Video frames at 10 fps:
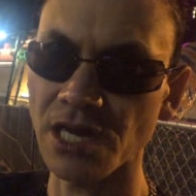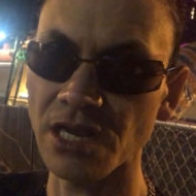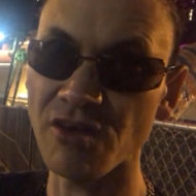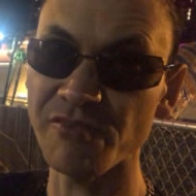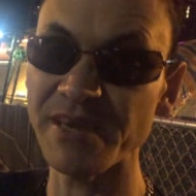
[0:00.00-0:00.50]
A
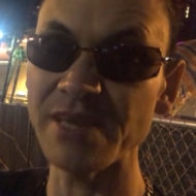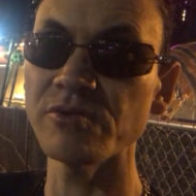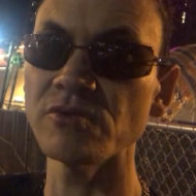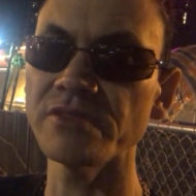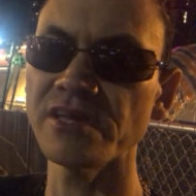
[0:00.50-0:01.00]
lot of
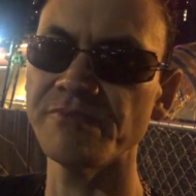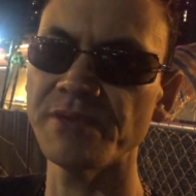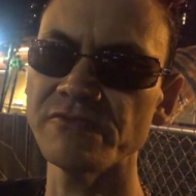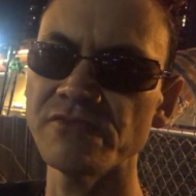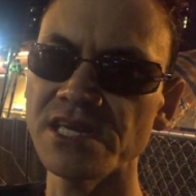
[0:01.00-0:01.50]
people that have
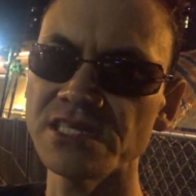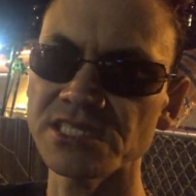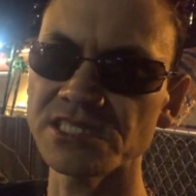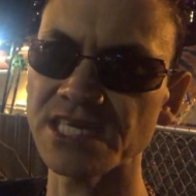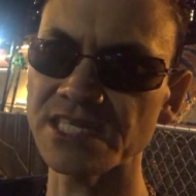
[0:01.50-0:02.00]
been really
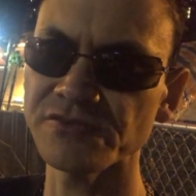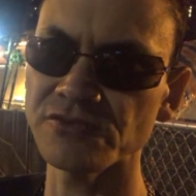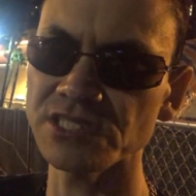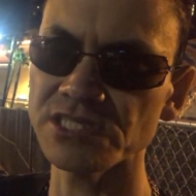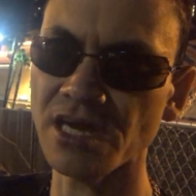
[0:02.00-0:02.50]

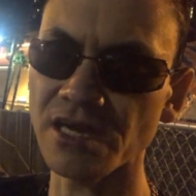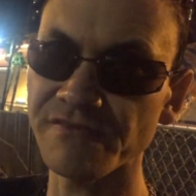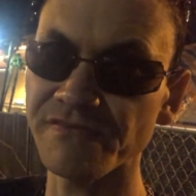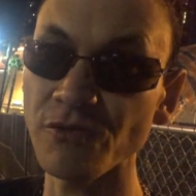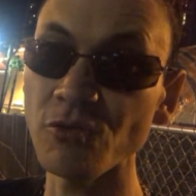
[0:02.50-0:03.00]
successful just kind
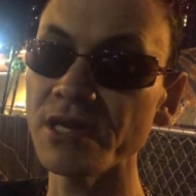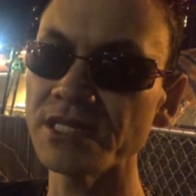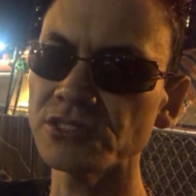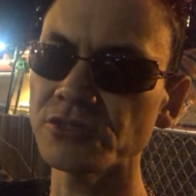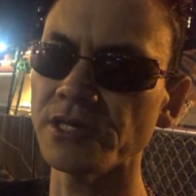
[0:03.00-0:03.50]
of fall
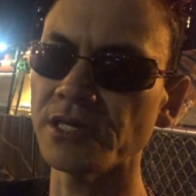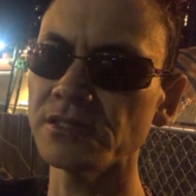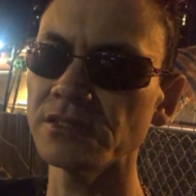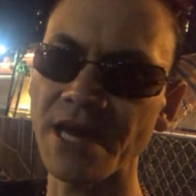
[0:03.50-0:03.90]
into it,